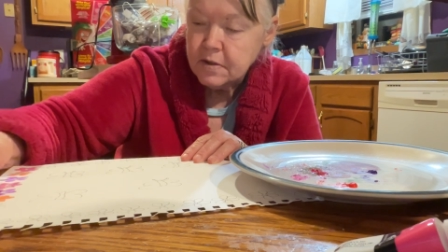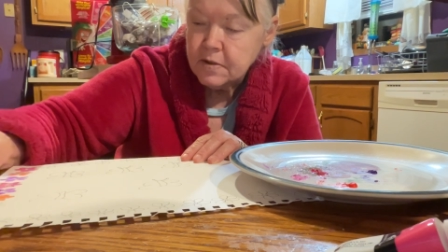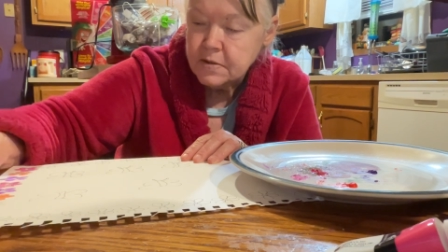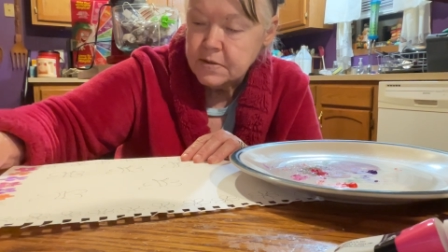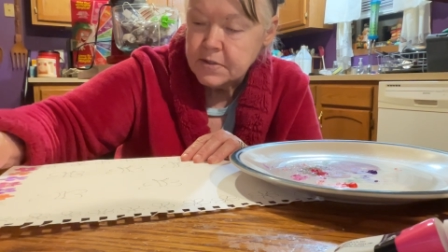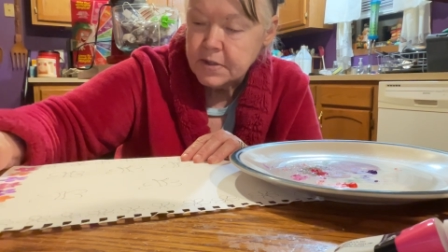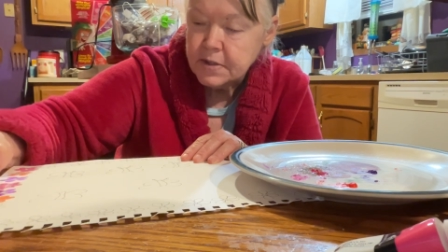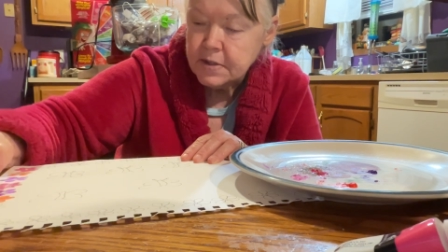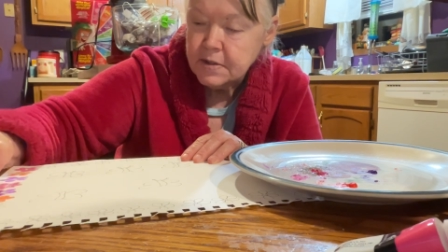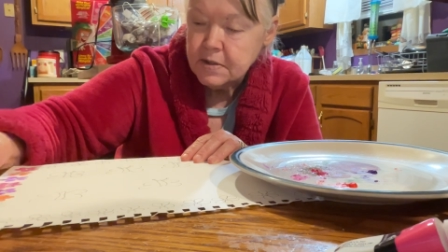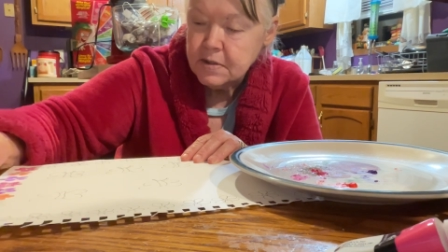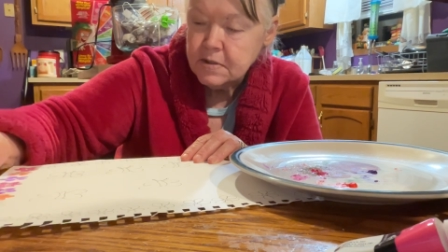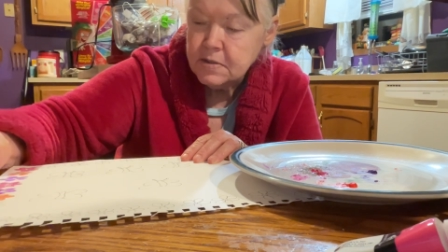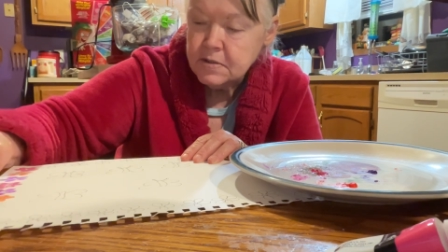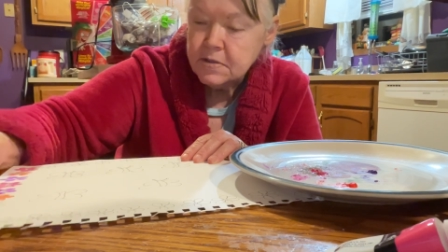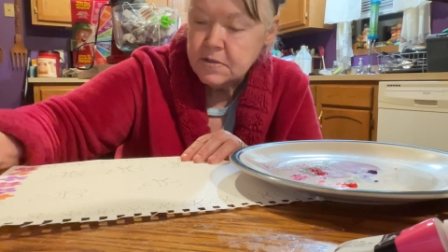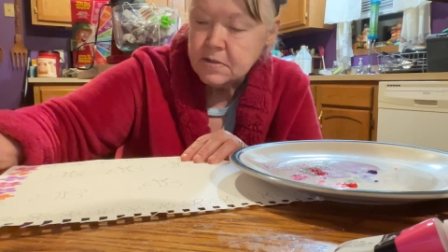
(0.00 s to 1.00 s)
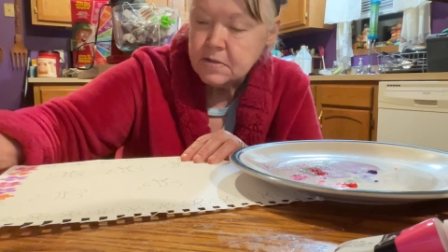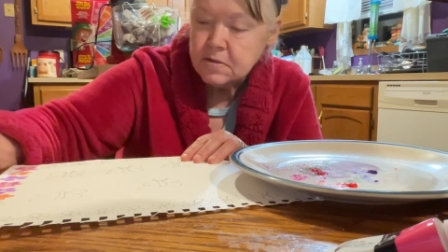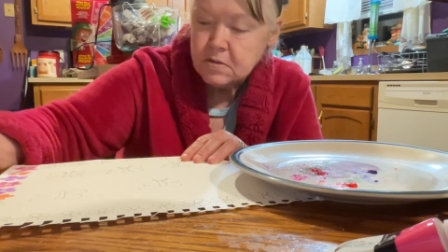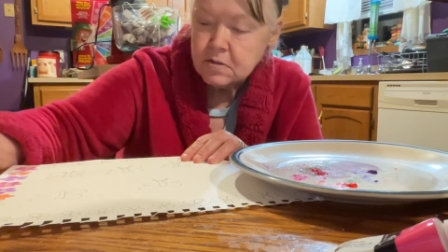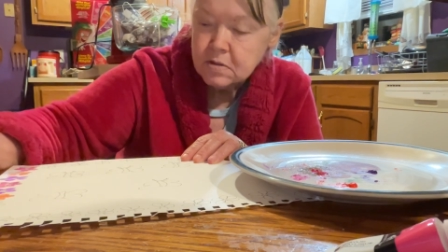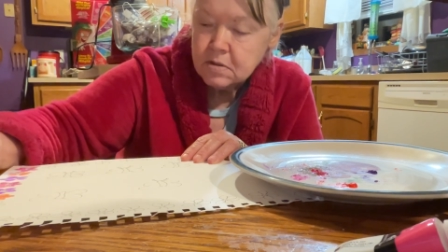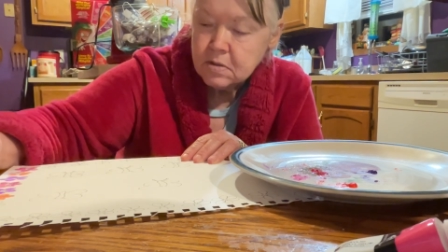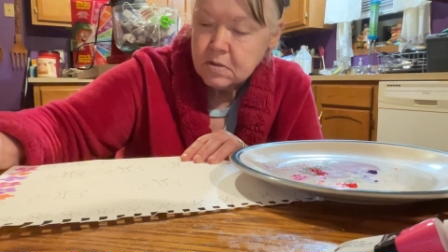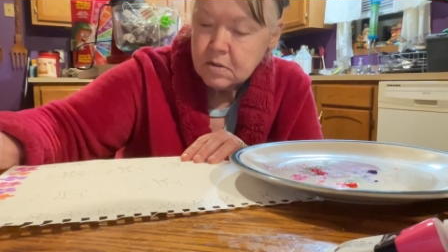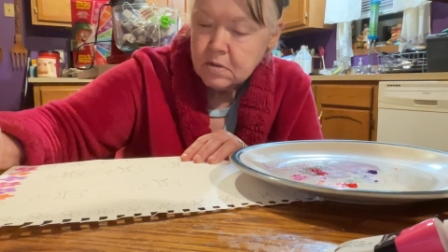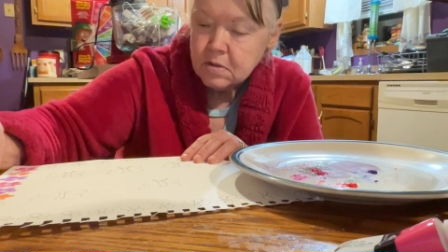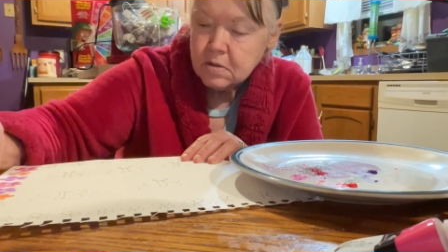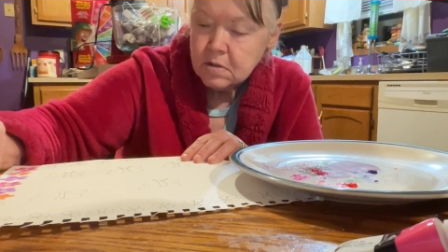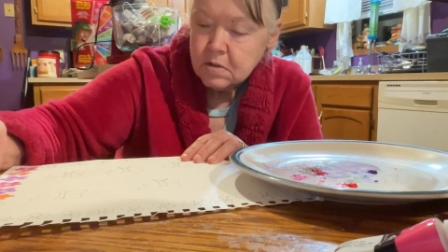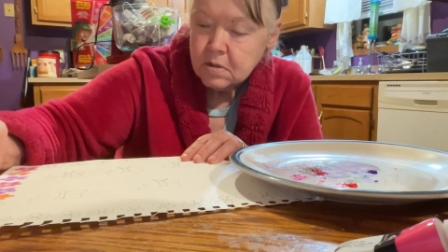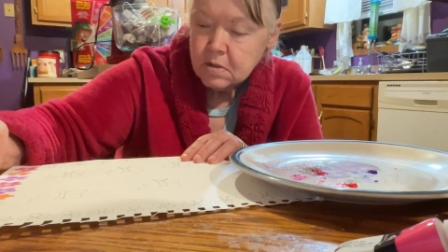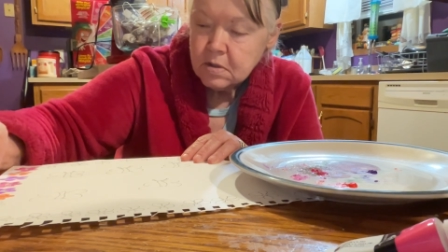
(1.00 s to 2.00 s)
disease
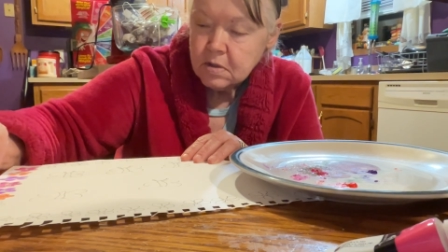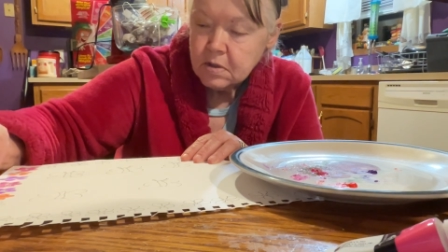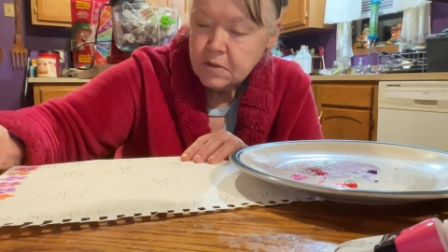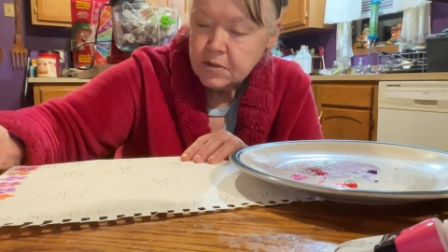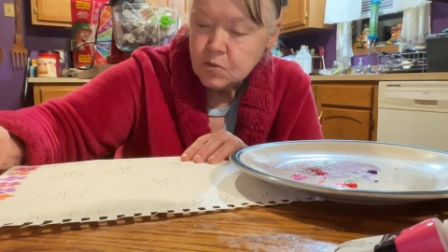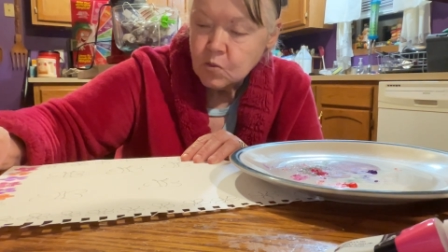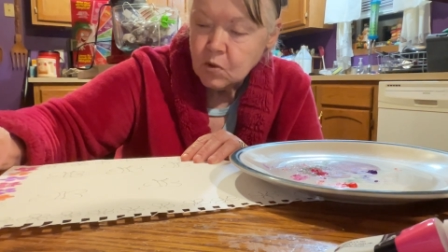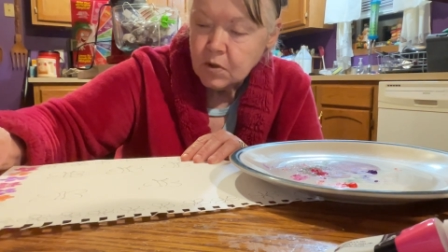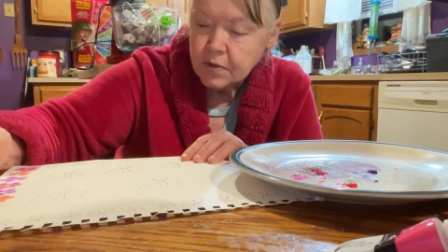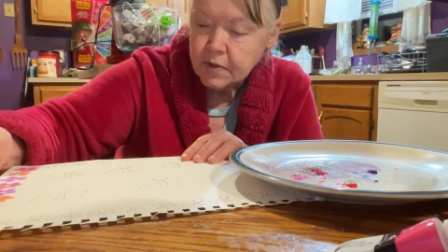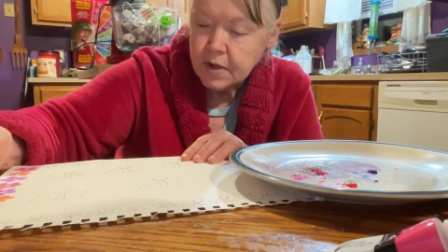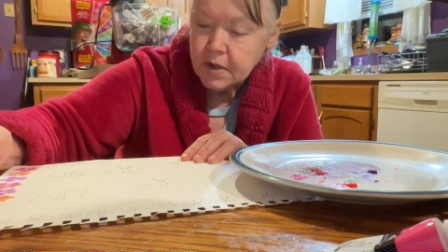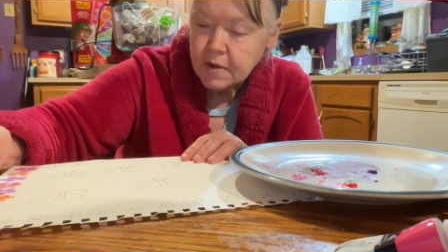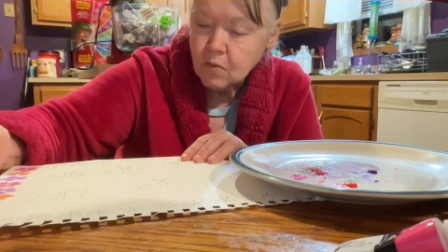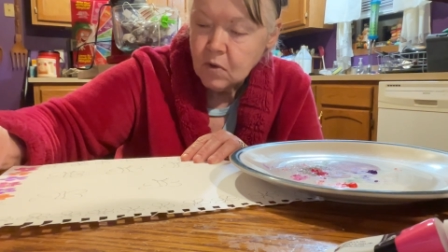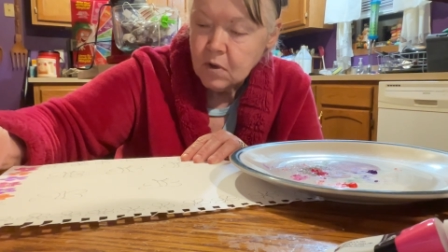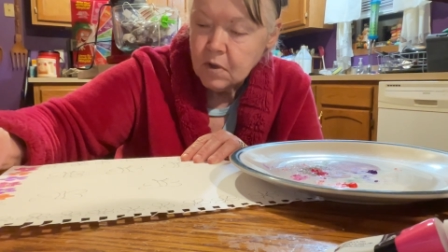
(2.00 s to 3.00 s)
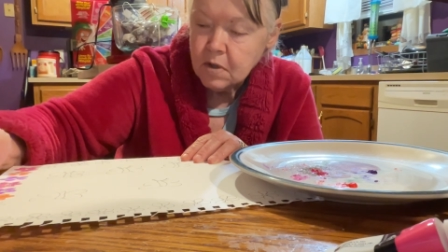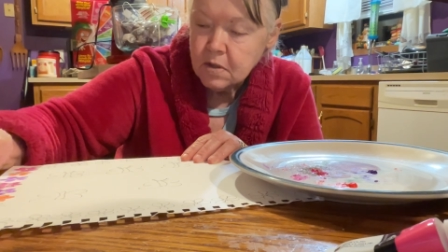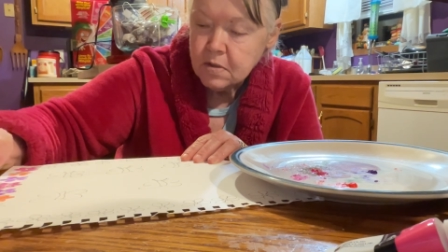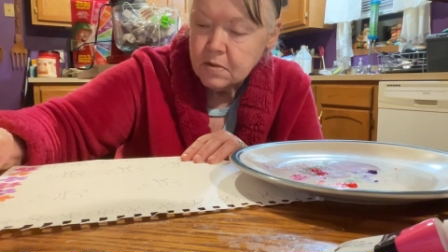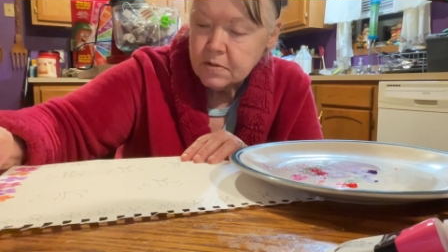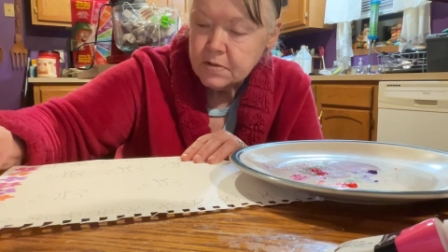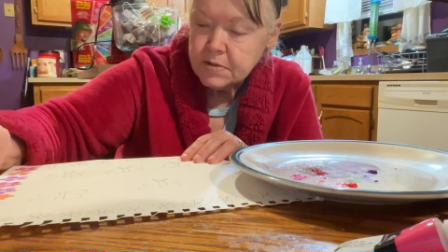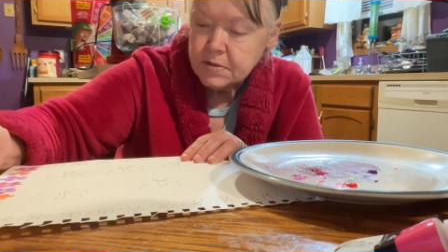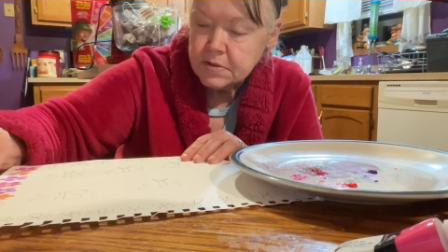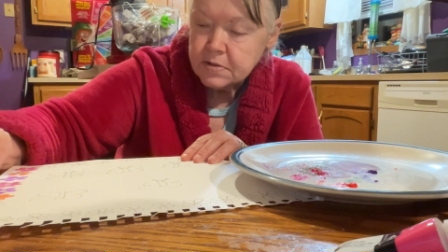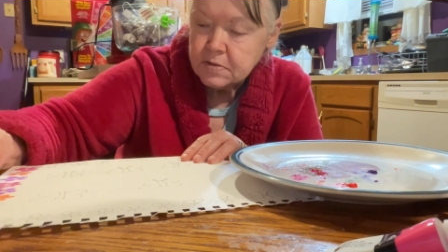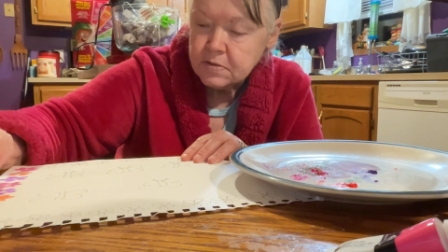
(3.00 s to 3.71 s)
is what that was.